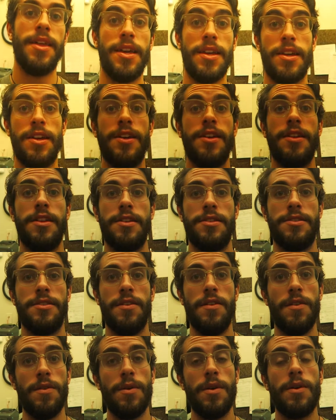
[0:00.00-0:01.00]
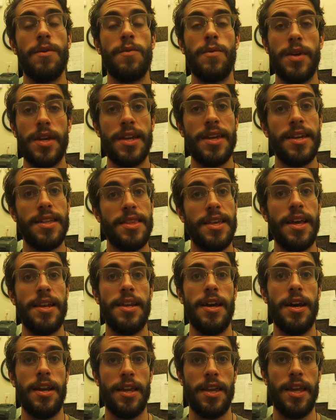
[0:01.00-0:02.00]
Thank goodness. So we can get
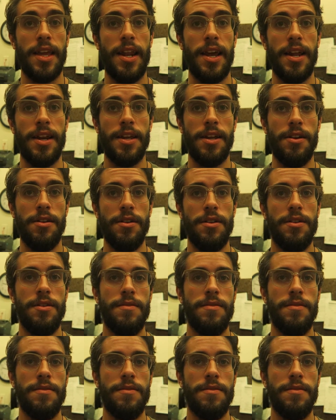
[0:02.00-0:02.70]
that done and get out of here.